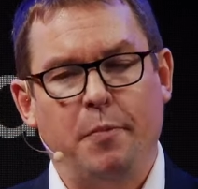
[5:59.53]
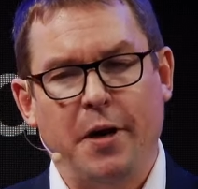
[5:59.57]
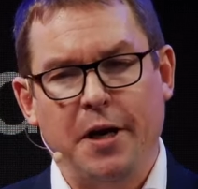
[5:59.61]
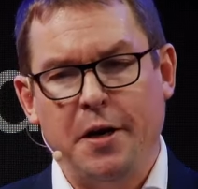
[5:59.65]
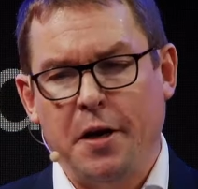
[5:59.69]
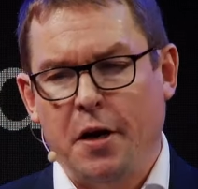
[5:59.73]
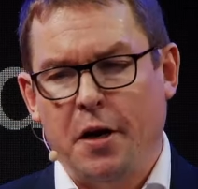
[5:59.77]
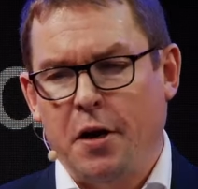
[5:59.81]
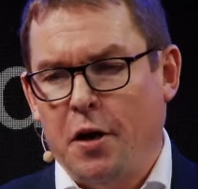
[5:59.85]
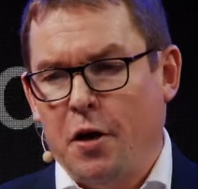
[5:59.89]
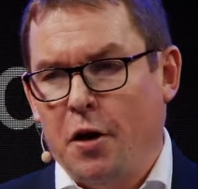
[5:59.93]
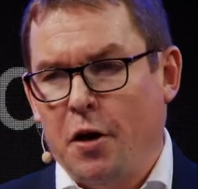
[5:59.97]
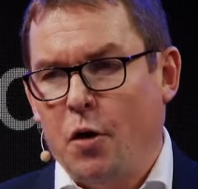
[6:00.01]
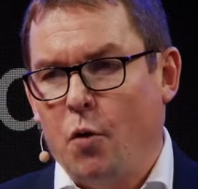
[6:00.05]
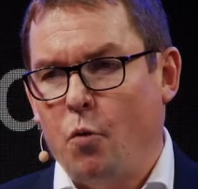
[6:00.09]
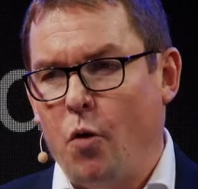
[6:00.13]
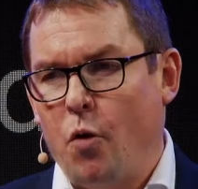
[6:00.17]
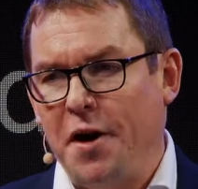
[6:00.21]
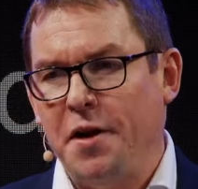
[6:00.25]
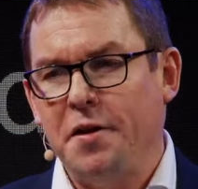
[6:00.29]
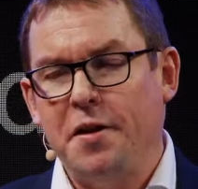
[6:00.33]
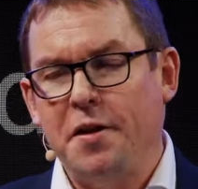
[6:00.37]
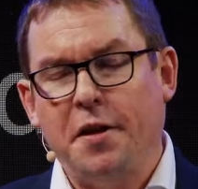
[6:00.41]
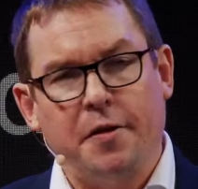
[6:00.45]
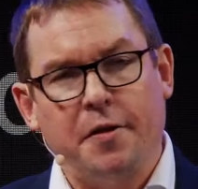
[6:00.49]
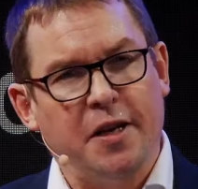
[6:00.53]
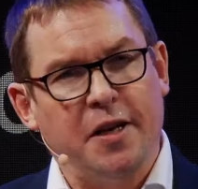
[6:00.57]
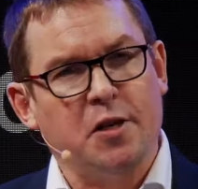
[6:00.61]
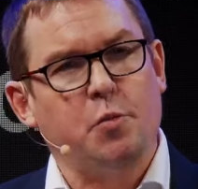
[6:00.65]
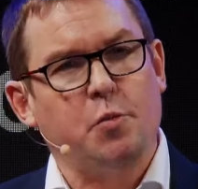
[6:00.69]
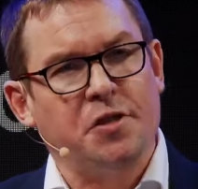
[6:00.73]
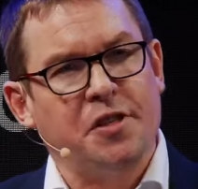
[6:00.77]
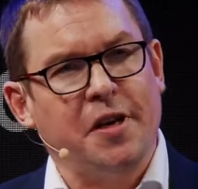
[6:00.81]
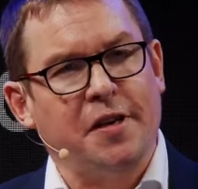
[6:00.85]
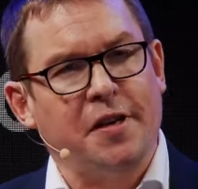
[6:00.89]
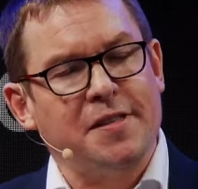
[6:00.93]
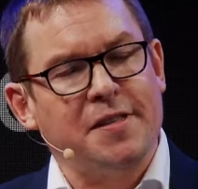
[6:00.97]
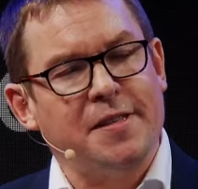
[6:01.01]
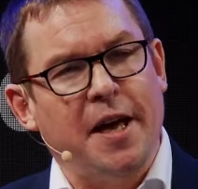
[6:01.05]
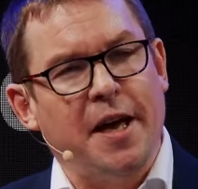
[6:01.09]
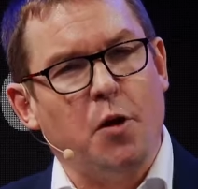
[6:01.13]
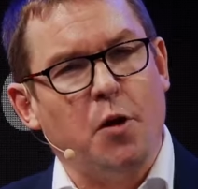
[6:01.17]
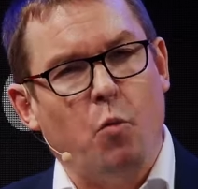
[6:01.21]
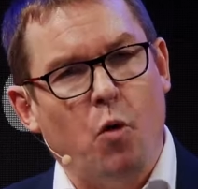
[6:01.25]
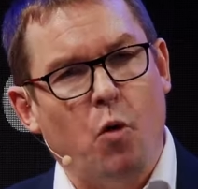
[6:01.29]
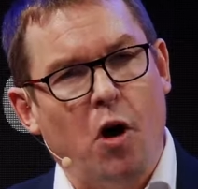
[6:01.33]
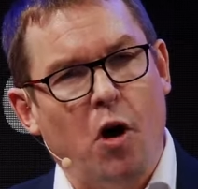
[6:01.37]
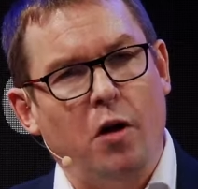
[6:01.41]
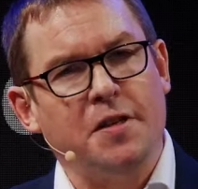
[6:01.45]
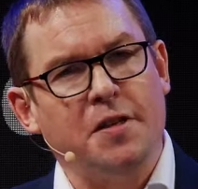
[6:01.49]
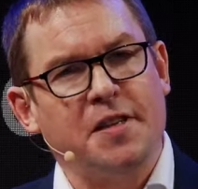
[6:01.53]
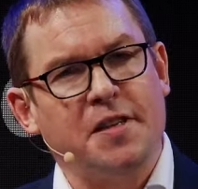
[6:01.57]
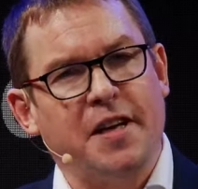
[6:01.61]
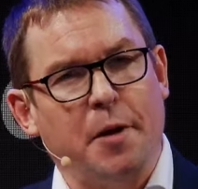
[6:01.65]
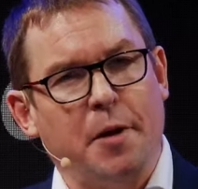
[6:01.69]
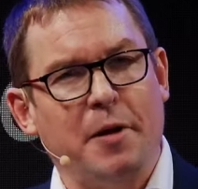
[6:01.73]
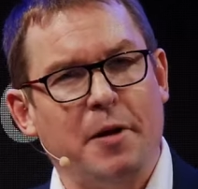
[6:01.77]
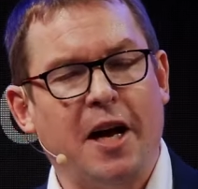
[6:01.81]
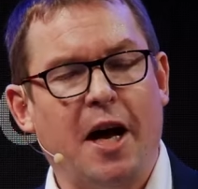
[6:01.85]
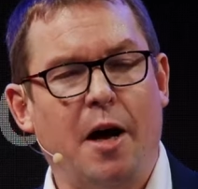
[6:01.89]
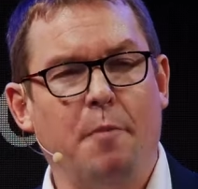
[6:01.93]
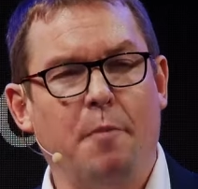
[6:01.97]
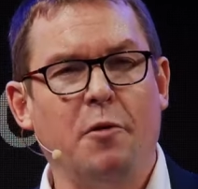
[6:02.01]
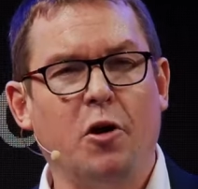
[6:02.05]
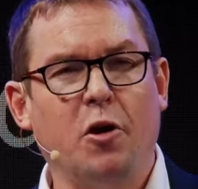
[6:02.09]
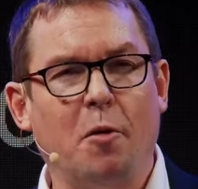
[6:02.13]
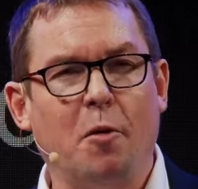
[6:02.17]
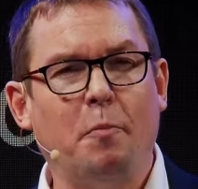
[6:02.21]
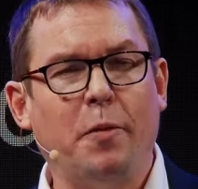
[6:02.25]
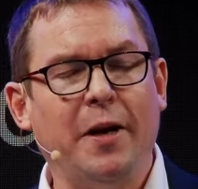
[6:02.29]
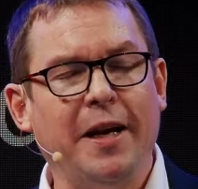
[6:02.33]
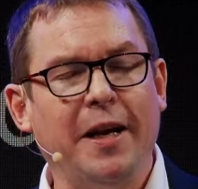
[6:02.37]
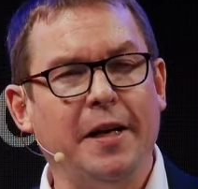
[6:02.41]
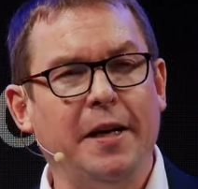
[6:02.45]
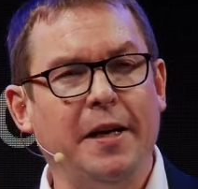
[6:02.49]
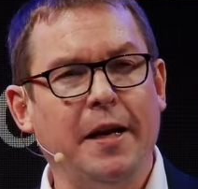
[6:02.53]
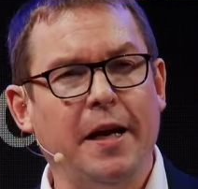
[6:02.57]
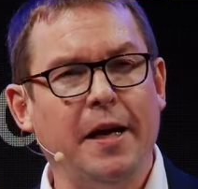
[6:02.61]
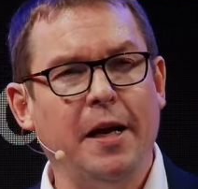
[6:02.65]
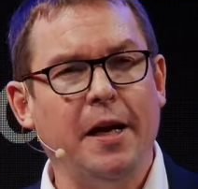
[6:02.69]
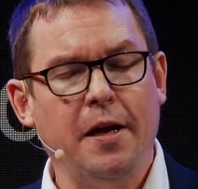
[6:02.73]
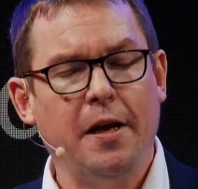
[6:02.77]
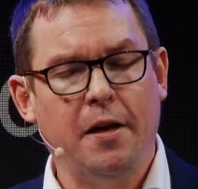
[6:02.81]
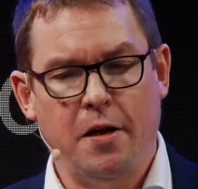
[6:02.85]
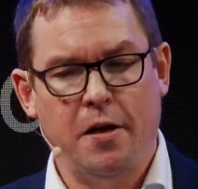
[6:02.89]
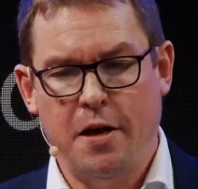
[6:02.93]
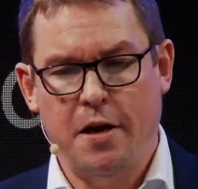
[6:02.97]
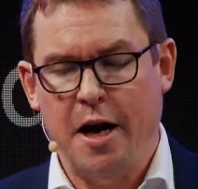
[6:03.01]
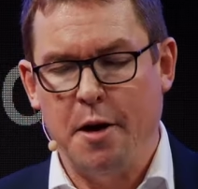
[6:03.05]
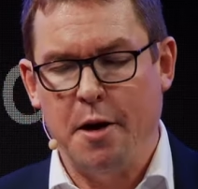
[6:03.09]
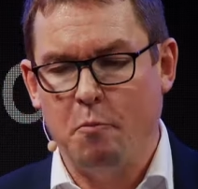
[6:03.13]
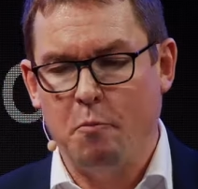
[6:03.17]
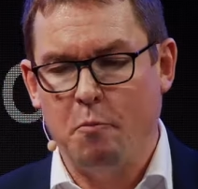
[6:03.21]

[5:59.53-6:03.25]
But one of the things was going to say the world is going to become completely and